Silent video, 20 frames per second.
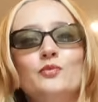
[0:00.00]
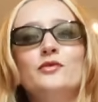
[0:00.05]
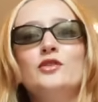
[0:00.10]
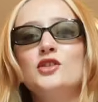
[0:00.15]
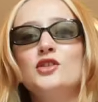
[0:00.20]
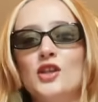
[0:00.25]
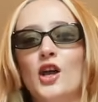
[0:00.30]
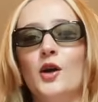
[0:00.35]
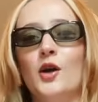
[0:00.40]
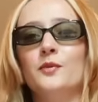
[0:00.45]

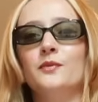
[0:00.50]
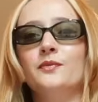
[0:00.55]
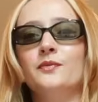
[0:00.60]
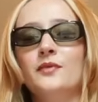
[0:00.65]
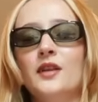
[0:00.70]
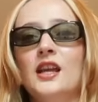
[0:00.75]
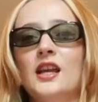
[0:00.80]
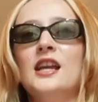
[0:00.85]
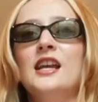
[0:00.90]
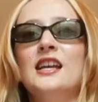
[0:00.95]
So
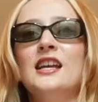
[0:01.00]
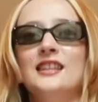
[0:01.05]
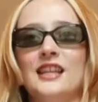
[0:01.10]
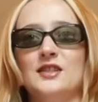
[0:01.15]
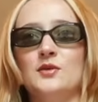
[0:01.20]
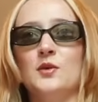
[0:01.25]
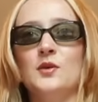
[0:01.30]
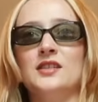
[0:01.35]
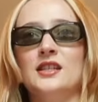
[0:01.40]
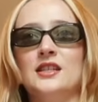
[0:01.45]

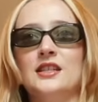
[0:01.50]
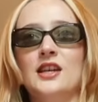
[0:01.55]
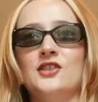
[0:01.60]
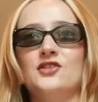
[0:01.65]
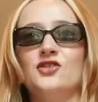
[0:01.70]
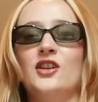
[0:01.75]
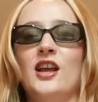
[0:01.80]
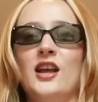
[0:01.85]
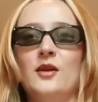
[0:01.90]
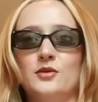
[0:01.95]
that's what we did
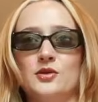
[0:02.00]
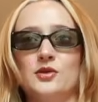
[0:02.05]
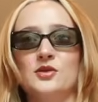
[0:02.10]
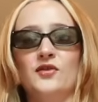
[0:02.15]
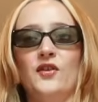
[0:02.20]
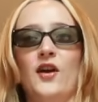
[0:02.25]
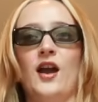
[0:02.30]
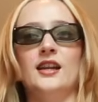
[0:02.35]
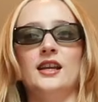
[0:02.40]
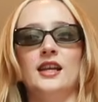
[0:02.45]
yesterday, which was
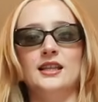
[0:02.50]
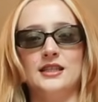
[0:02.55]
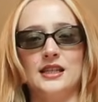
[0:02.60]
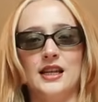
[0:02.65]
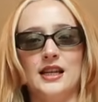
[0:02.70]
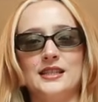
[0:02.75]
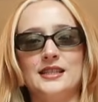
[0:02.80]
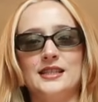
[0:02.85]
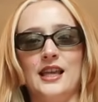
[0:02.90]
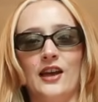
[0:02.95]
Friday.
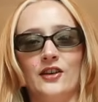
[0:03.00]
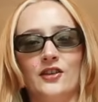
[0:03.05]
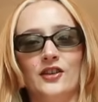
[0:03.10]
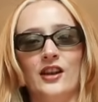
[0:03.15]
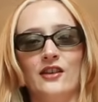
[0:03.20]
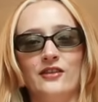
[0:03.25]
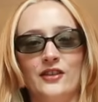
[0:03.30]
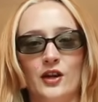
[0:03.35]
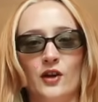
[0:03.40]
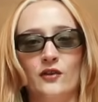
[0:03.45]
Today's
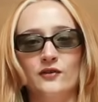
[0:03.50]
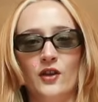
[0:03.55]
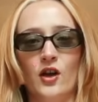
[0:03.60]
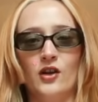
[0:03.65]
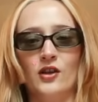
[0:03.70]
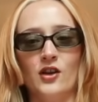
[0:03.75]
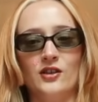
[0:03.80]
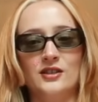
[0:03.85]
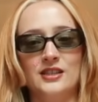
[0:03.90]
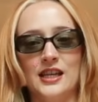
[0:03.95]
Saturday, and then I'll
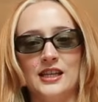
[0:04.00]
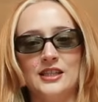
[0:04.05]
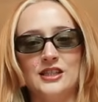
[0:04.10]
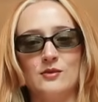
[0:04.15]
vlog all day